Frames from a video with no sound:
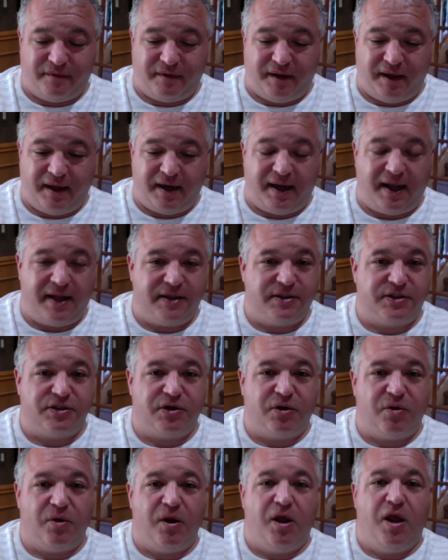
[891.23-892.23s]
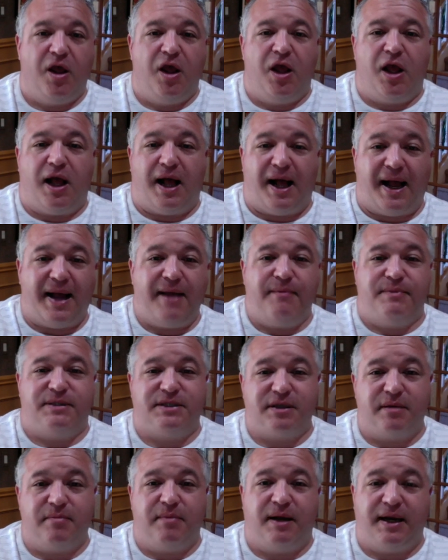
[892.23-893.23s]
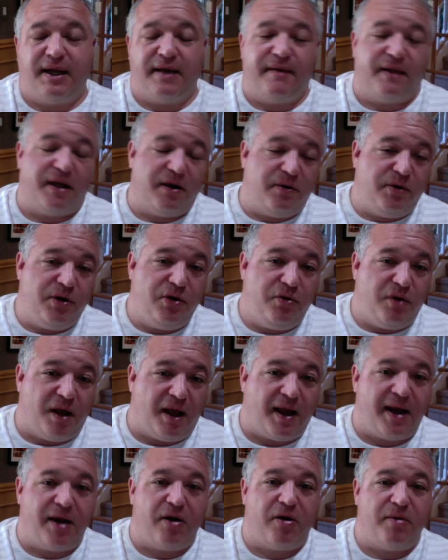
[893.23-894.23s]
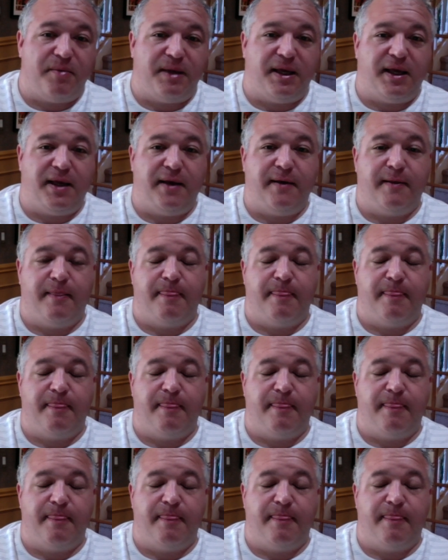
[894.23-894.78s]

And, and so I'm somebody that when you hire me,